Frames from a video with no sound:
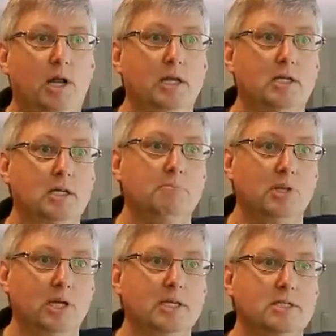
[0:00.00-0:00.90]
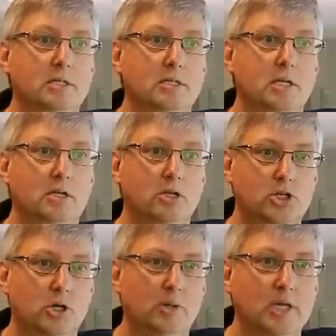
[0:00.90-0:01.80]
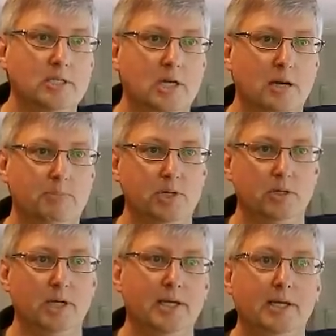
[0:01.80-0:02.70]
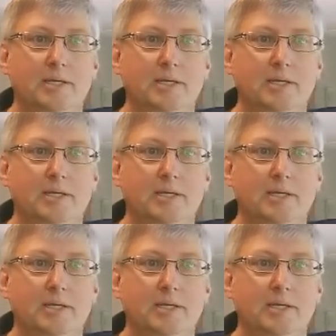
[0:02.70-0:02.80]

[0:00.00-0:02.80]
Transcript: product in place and showcase the opportunity.